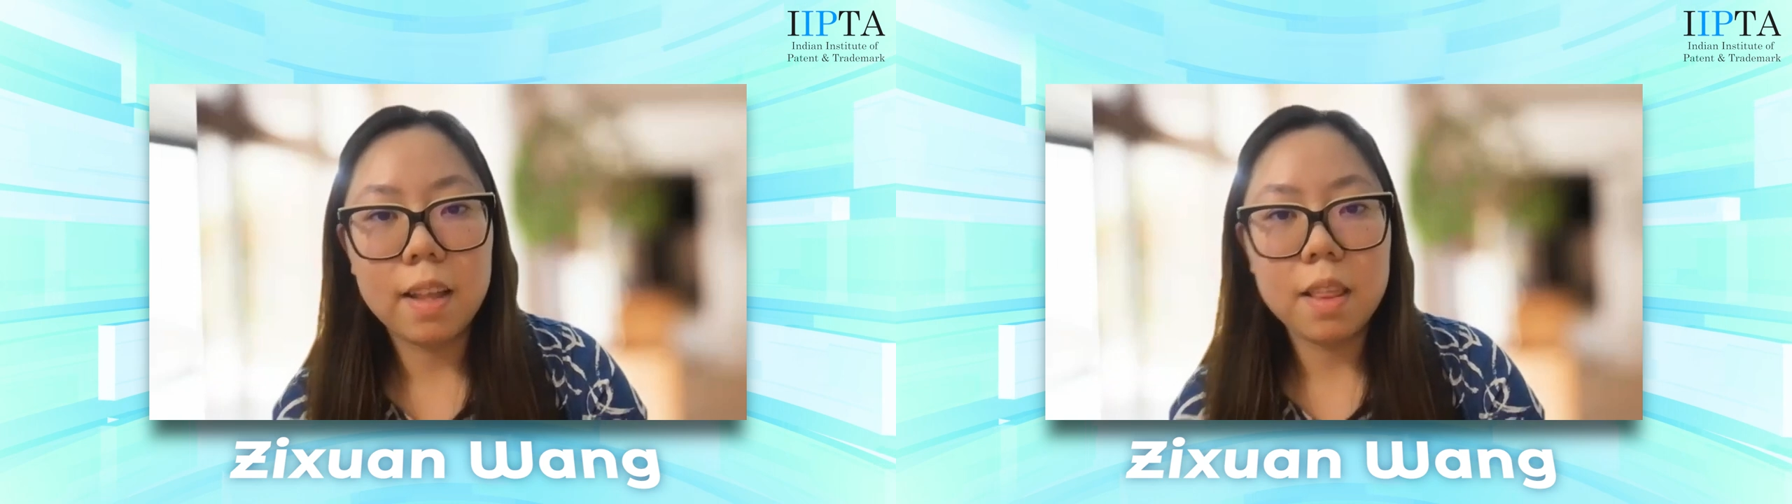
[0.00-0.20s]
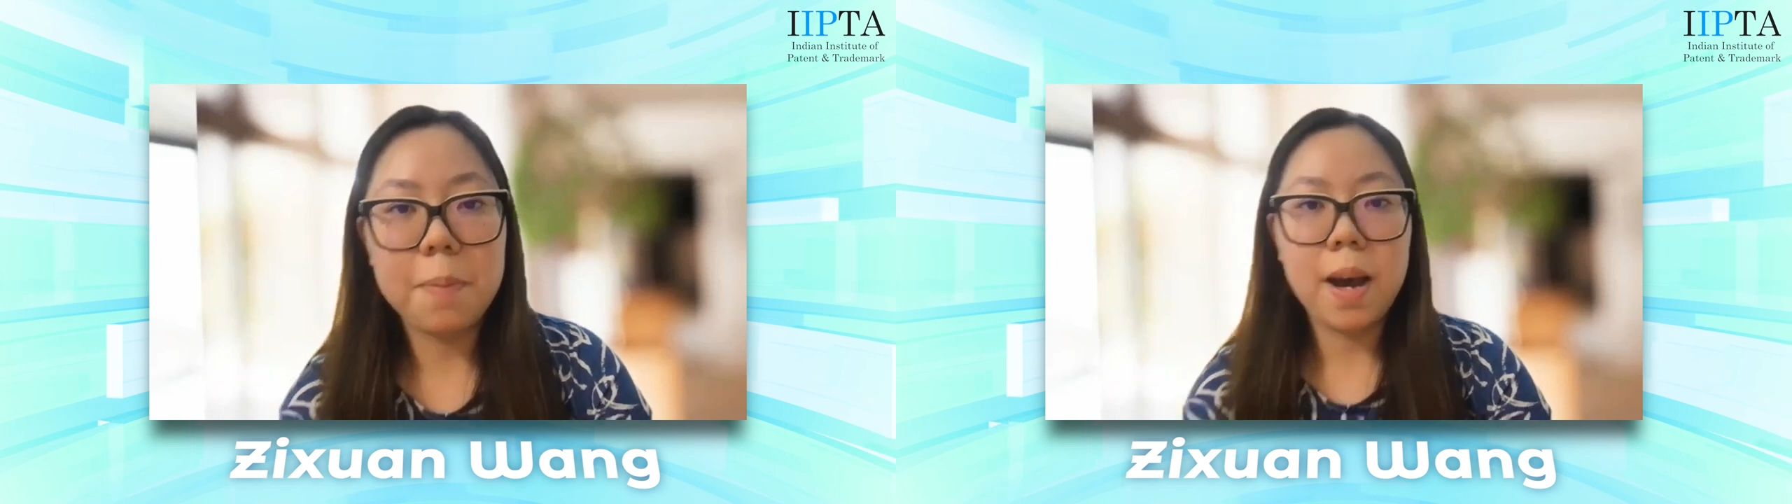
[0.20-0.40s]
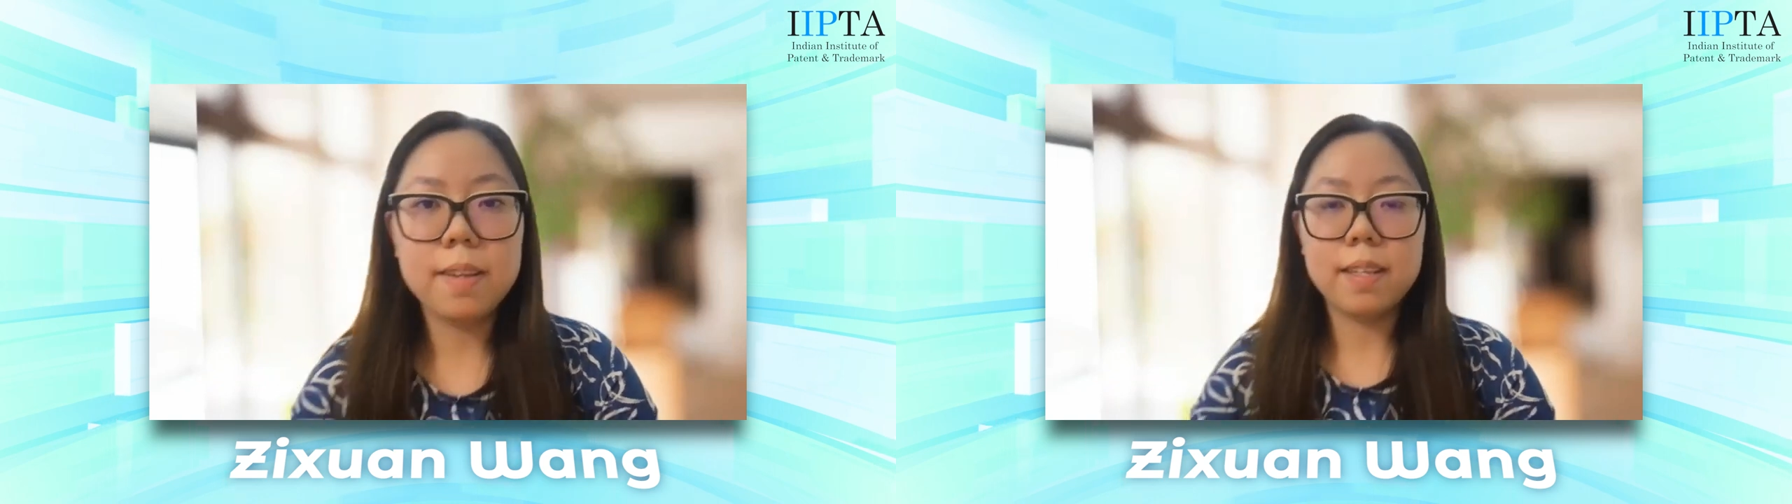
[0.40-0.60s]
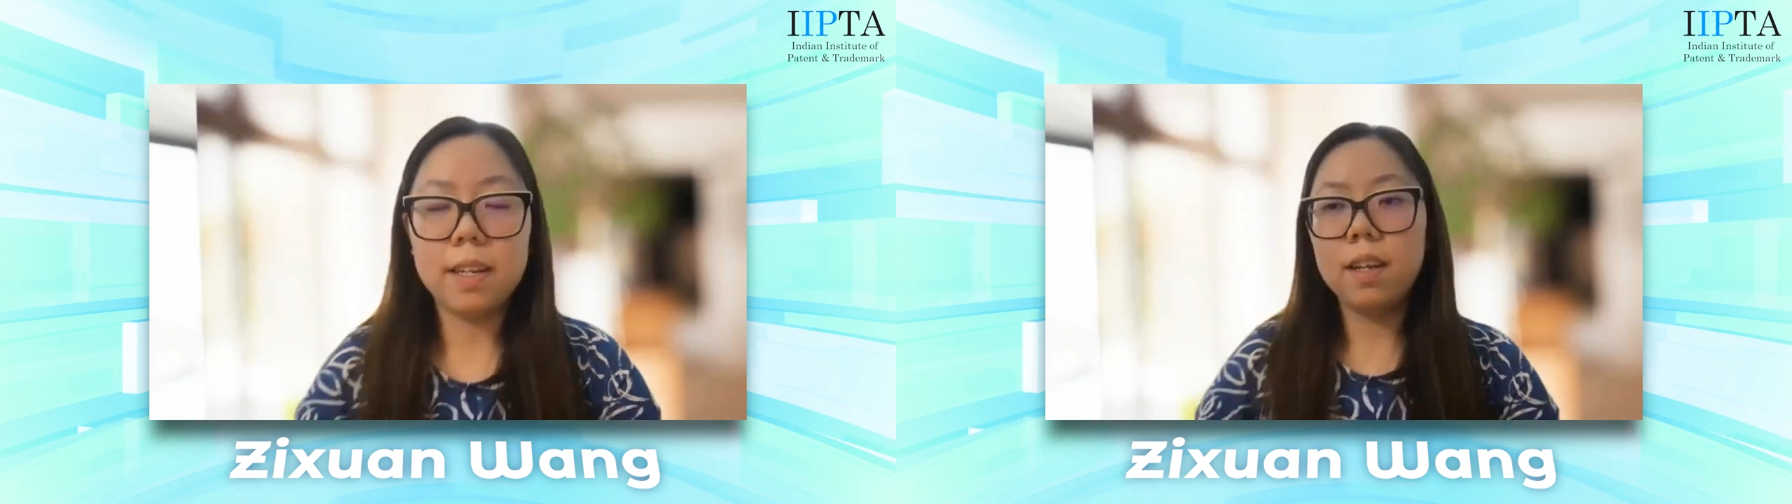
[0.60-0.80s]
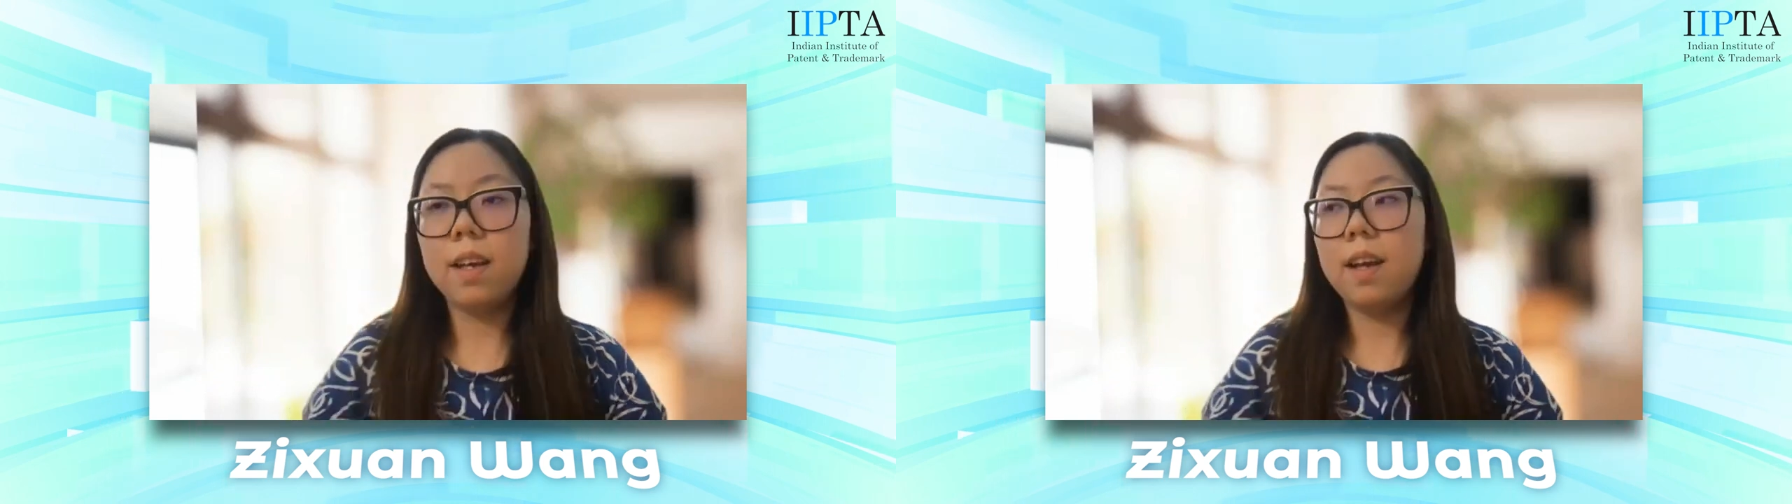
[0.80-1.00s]
the other
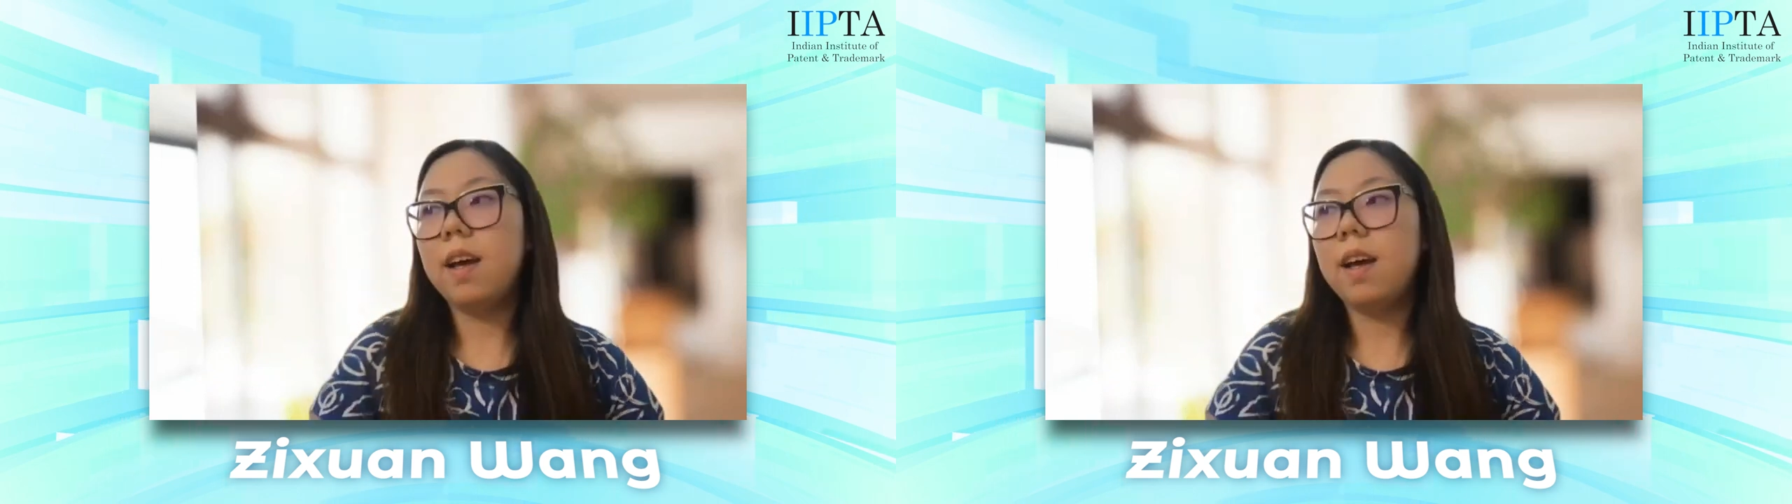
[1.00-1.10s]
person.